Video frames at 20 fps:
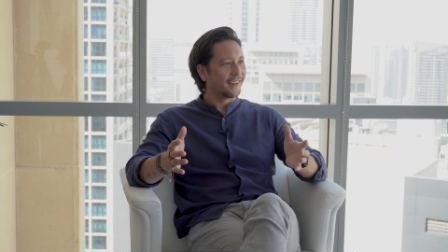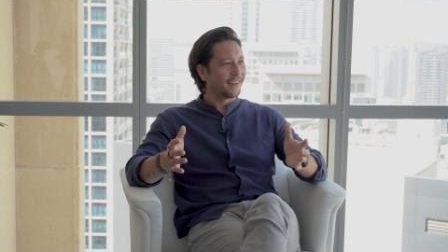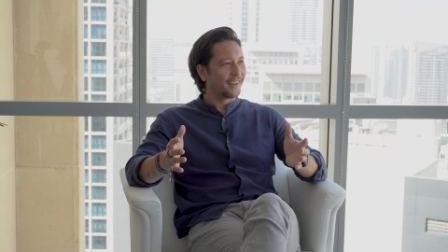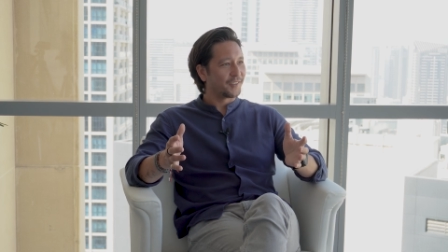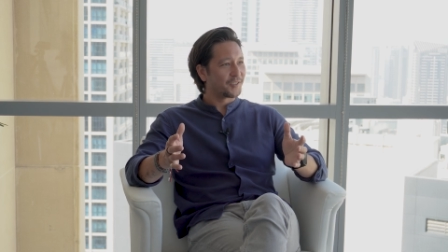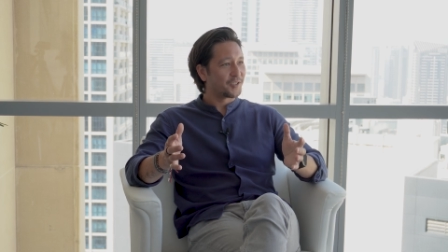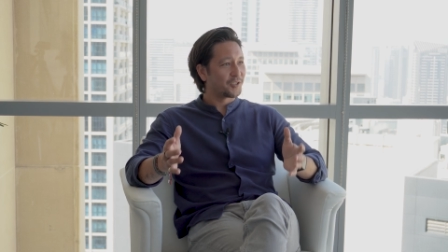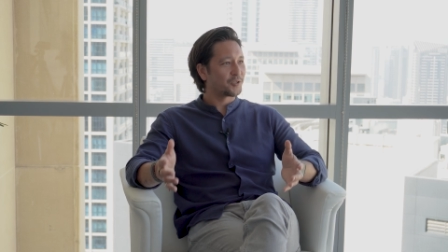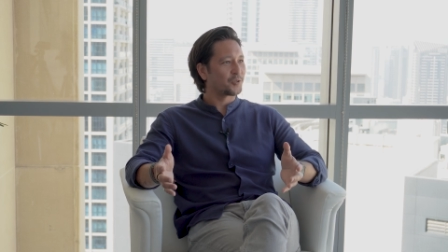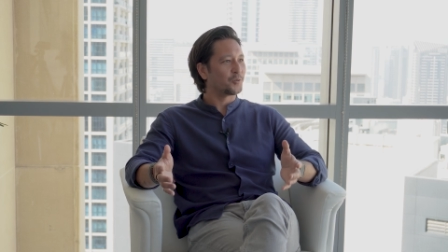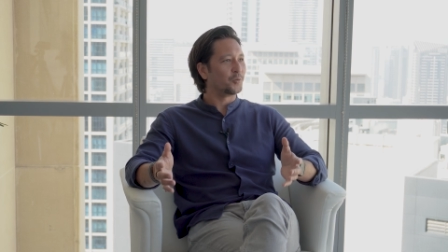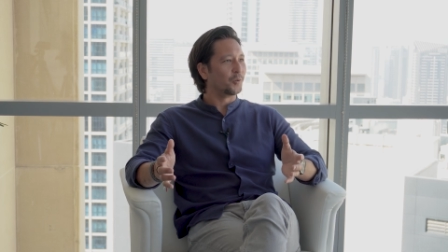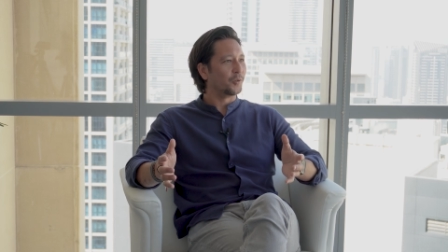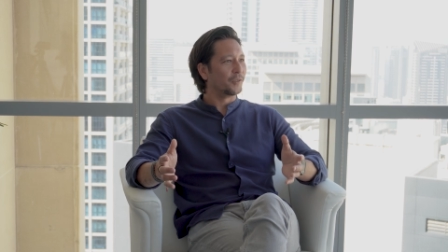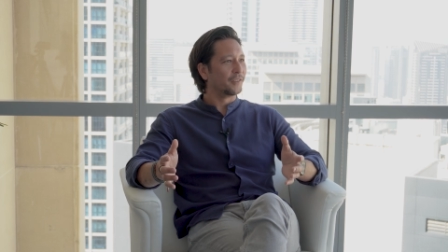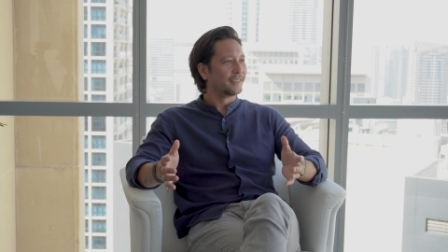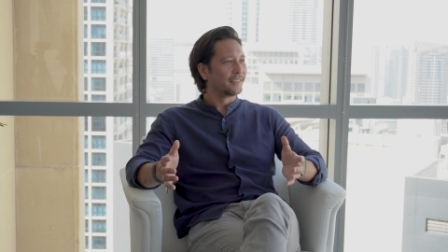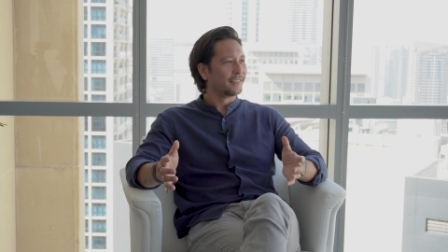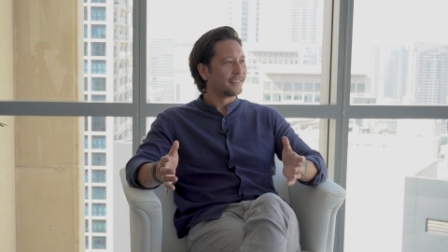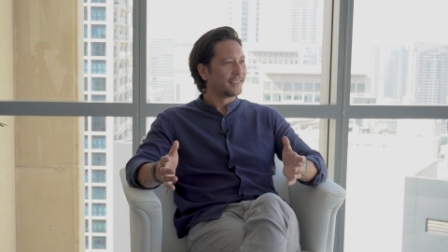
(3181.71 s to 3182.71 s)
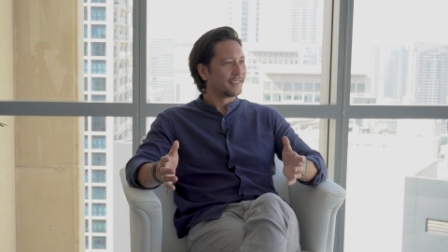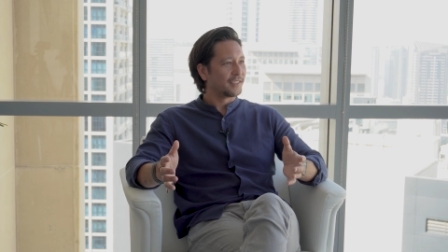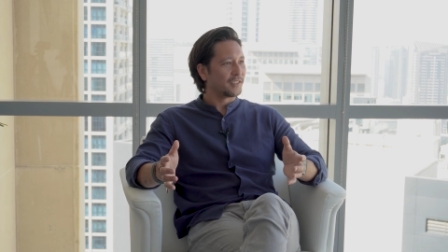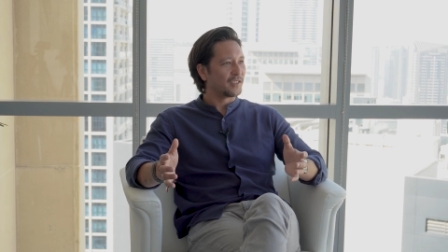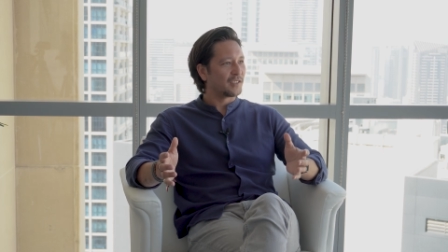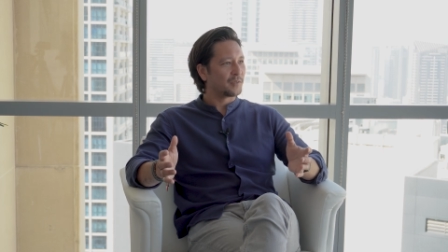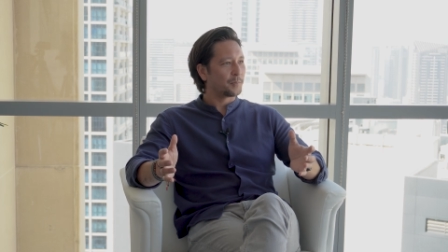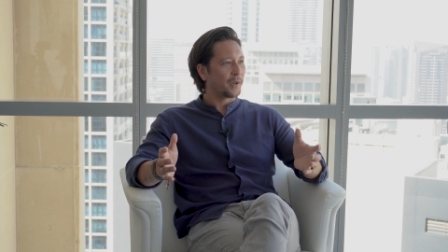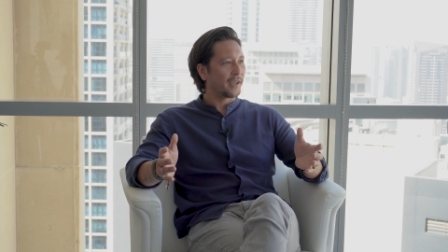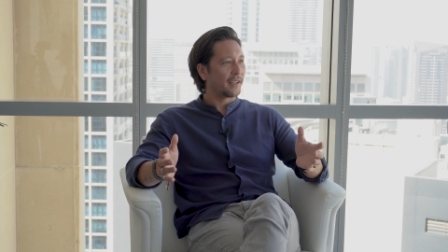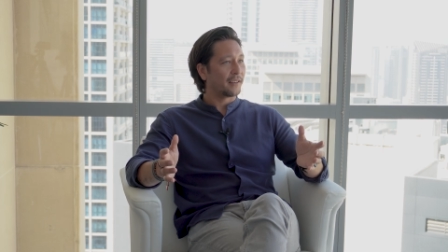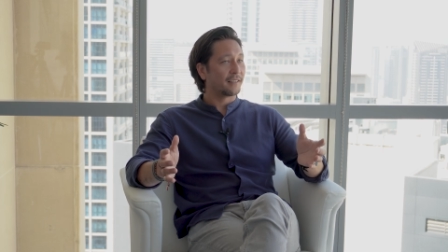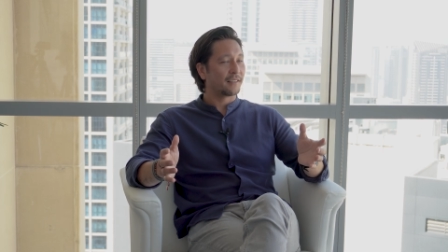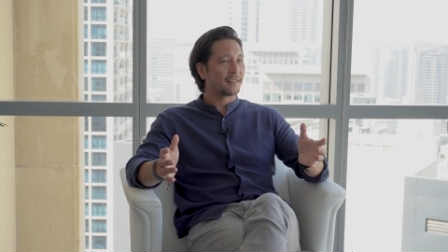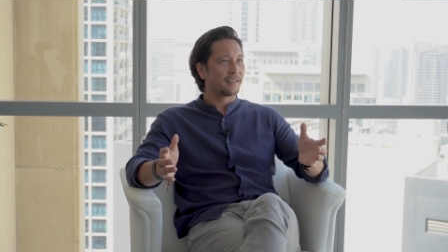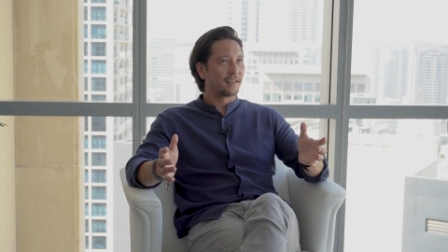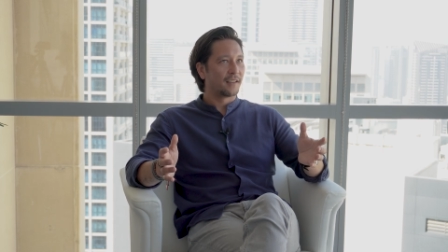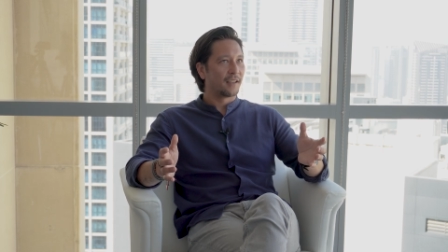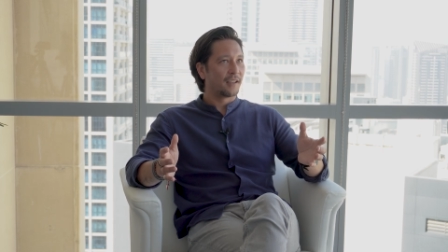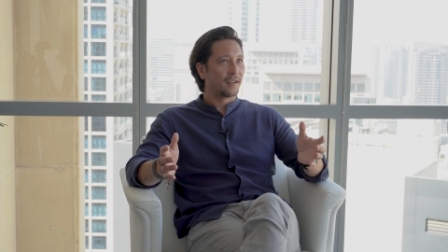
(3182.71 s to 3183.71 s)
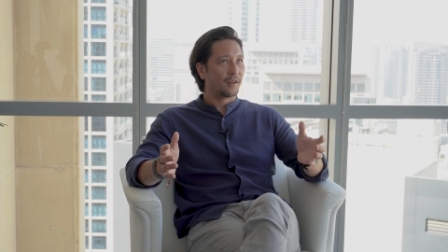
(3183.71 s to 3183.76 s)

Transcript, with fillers: a school. You spend.